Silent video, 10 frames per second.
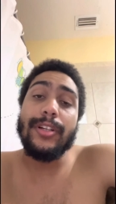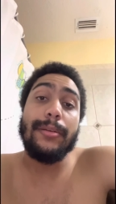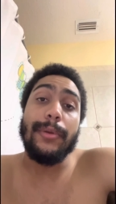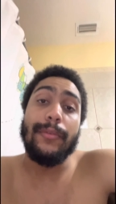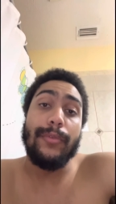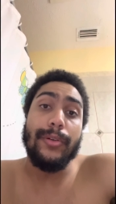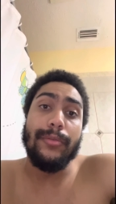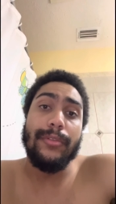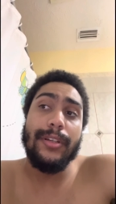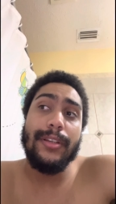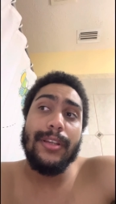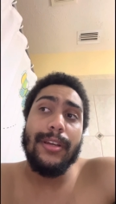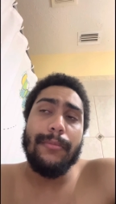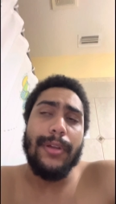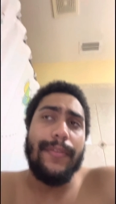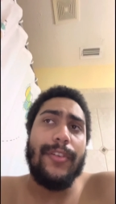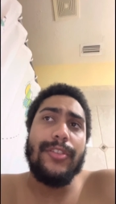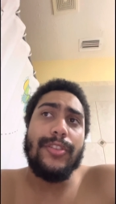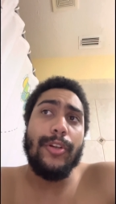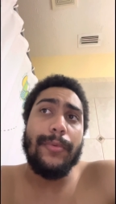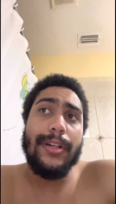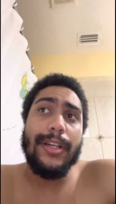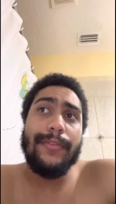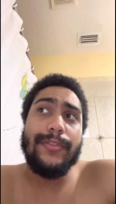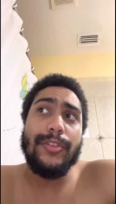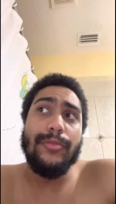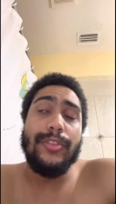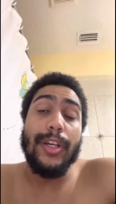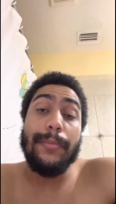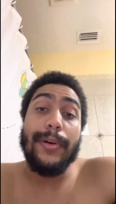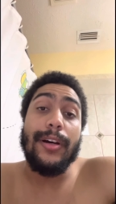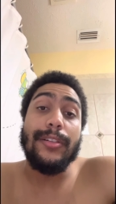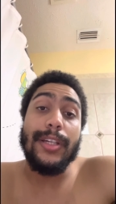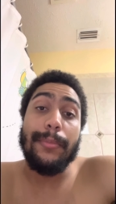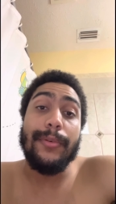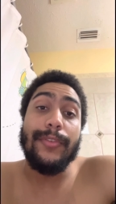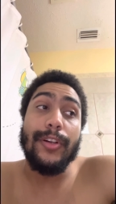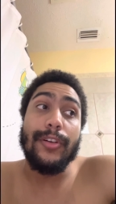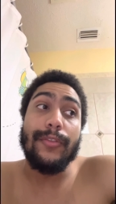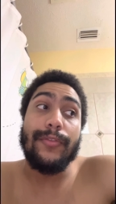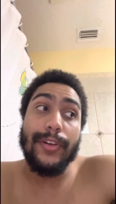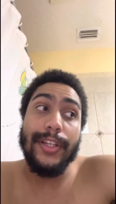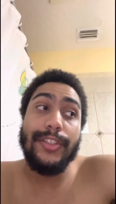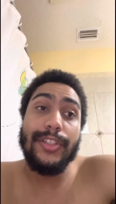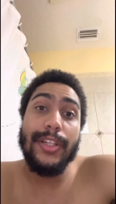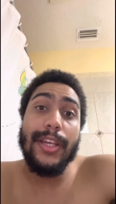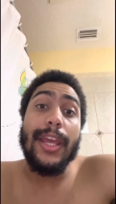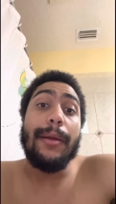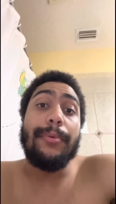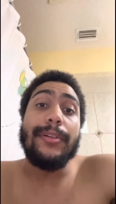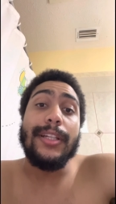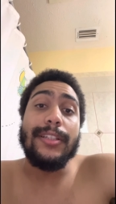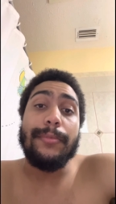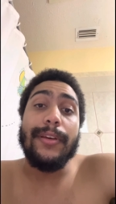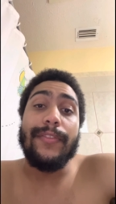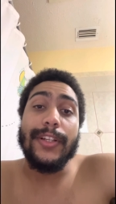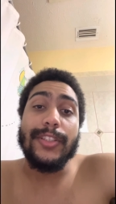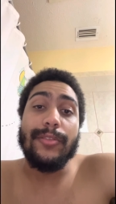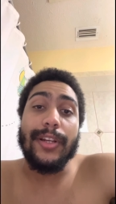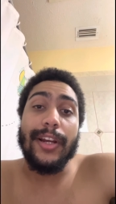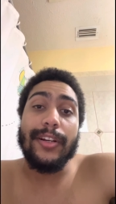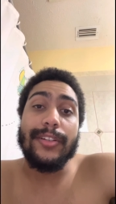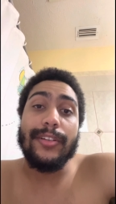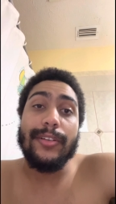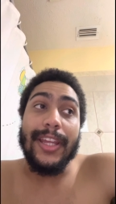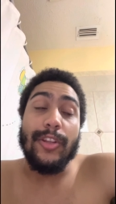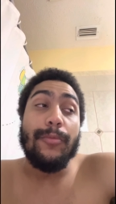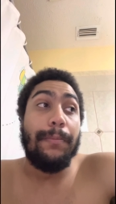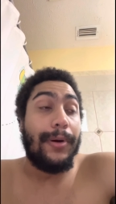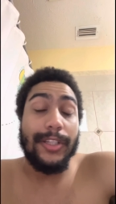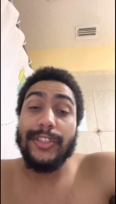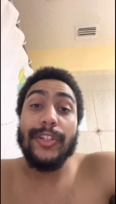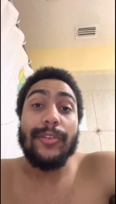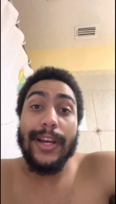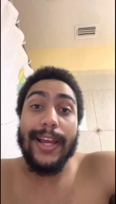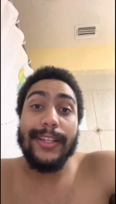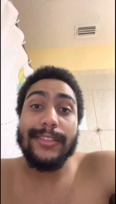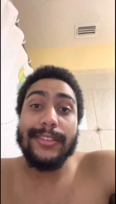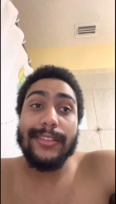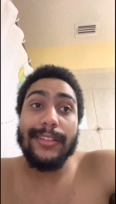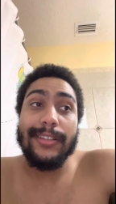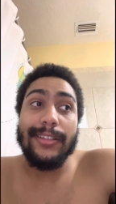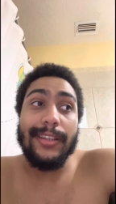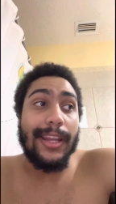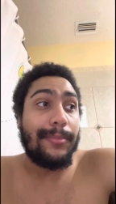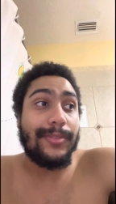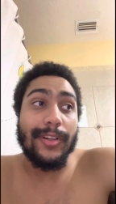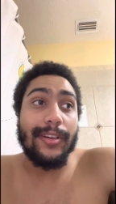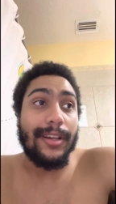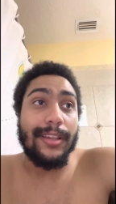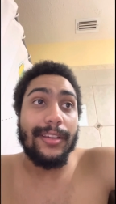trying to be rude, but if you're stupid enough to jump on top of your fridge and pretend to be a fictional character and you bust your ass, then I'm sorry.